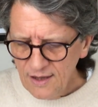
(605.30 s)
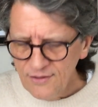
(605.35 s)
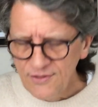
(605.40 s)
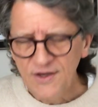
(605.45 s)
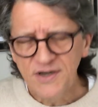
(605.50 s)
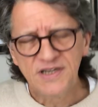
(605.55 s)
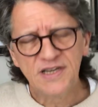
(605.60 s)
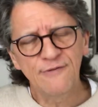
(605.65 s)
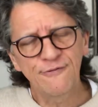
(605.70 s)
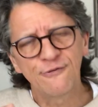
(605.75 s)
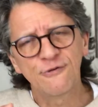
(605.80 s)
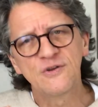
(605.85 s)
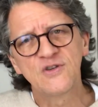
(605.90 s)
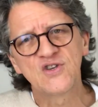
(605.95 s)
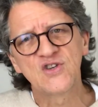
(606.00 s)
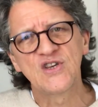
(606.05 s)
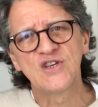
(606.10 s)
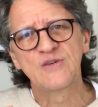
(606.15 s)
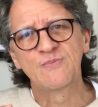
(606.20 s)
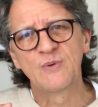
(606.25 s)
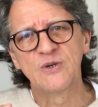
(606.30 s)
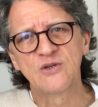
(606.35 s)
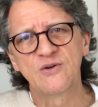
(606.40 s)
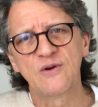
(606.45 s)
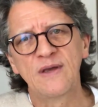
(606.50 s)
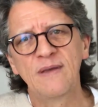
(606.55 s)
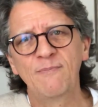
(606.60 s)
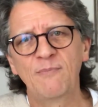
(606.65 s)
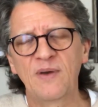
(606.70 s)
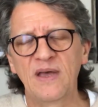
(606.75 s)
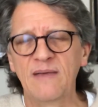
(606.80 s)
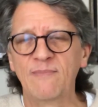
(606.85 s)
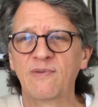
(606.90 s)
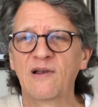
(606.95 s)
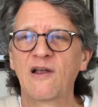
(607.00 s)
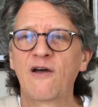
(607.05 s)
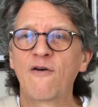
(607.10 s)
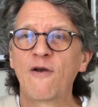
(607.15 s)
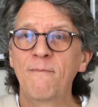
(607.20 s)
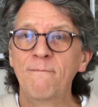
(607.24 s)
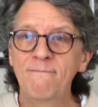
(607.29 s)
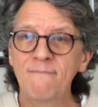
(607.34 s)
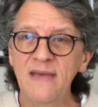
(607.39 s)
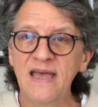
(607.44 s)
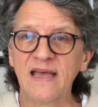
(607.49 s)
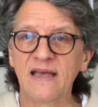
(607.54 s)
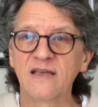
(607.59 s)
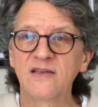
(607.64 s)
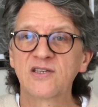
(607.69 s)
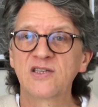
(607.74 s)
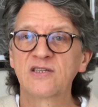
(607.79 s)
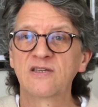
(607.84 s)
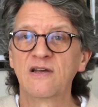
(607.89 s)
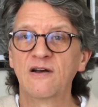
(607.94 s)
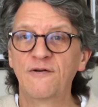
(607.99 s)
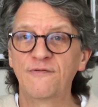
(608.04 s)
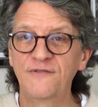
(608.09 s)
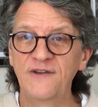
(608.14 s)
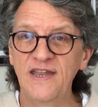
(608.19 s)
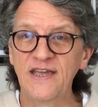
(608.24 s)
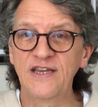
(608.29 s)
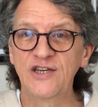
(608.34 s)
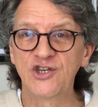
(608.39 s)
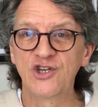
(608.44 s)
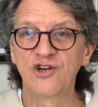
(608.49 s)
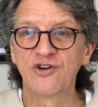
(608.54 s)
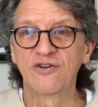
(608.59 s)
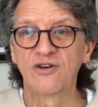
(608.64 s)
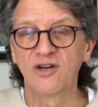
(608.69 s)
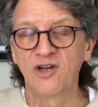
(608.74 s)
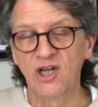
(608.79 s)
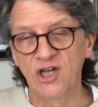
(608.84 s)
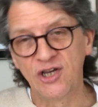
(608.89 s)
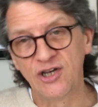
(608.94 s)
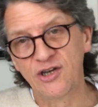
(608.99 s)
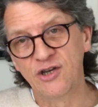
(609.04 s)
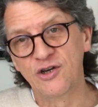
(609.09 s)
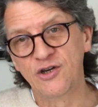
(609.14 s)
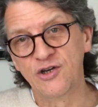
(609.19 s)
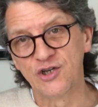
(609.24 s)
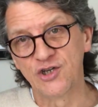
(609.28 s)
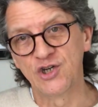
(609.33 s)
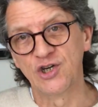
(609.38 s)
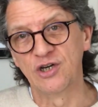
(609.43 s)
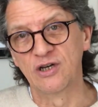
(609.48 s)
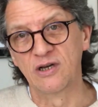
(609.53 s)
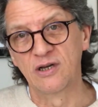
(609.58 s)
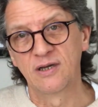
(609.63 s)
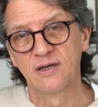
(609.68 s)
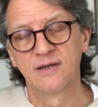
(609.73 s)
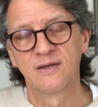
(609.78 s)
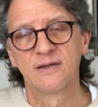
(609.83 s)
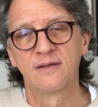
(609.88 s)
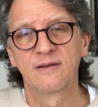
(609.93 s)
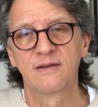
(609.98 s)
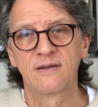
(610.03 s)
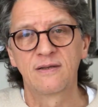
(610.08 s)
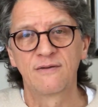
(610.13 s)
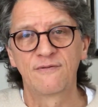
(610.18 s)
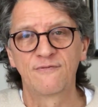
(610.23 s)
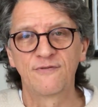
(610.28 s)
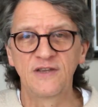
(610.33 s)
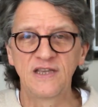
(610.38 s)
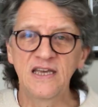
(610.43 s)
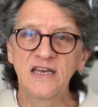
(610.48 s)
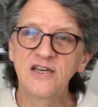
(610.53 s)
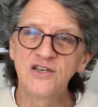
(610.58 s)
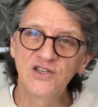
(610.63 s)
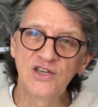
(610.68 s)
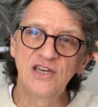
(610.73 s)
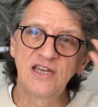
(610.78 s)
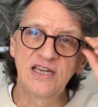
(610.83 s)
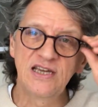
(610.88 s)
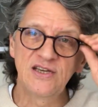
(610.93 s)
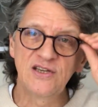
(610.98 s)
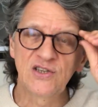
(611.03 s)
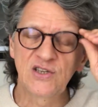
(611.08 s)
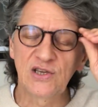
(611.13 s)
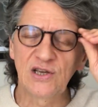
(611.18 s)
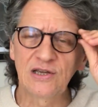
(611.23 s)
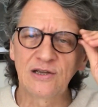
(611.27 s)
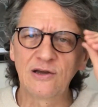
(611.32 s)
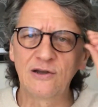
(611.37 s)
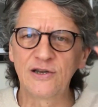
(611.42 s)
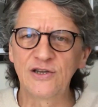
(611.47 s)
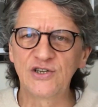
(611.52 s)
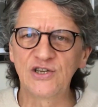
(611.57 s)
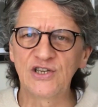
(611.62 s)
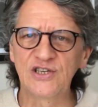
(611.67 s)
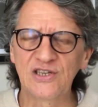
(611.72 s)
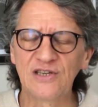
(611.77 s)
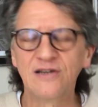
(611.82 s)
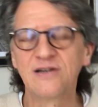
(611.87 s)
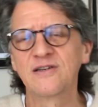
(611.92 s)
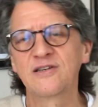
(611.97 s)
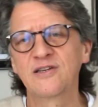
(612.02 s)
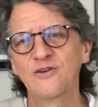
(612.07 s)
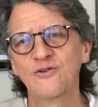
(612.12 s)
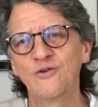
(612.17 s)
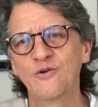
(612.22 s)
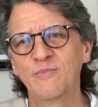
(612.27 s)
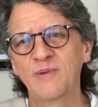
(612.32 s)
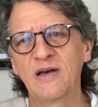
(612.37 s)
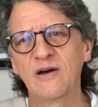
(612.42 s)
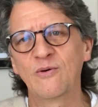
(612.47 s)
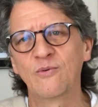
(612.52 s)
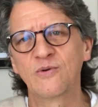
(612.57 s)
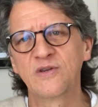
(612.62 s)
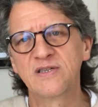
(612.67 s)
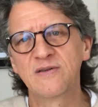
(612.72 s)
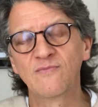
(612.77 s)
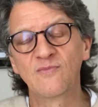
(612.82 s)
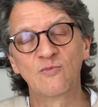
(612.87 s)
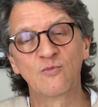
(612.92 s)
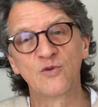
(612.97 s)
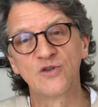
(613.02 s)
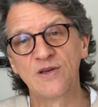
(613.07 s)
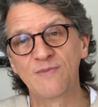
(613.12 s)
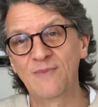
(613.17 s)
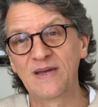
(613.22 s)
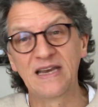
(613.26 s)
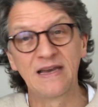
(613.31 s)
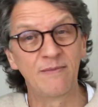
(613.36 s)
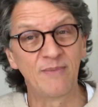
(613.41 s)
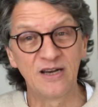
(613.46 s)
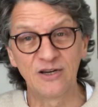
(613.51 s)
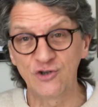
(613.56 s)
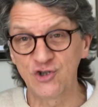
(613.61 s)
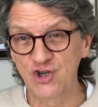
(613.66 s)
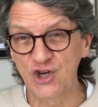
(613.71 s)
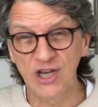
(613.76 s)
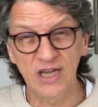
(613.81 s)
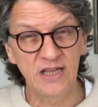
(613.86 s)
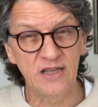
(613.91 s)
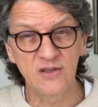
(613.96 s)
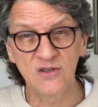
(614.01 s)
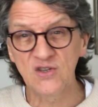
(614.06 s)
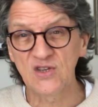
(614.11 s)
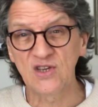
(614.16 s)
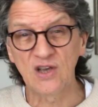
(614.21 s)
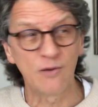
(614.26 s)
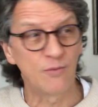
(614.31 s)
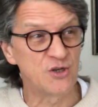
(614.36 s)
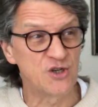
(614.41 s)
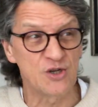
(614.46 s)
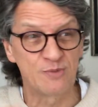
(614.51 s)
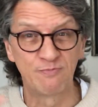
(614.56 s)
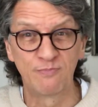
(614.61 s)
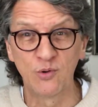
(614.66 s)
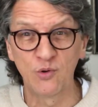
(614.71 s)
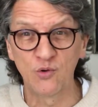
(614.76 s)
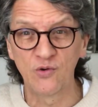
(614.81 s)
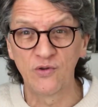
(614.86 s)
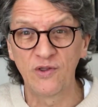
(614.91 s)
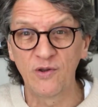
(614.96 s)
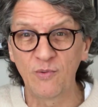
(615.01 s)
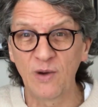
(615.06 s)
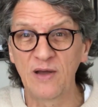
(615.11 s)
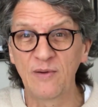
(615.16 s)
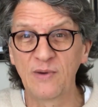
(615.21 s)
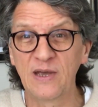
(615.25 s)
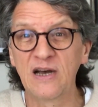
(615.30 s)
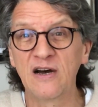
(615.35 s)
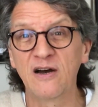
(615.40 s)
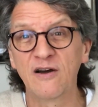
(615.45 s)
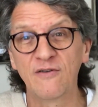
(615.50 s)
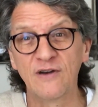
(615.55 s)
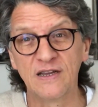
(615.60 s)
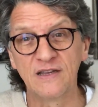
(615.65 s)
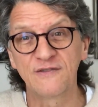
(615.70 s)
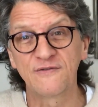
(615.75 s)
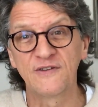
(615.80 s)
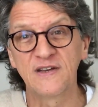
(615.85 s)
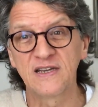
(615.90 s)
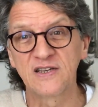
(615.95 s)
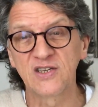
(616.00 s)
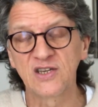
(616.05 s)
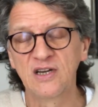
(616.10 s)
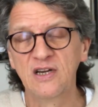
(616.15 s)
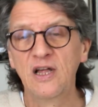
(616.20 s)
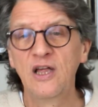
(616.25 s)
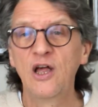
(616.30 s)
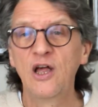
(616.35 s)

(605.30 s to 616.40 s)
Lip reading: The differences between people are a mix of nature and nurture. For years and years, psychologists argue about was it mainly about genes? Are we just born the way we are and it's fixed?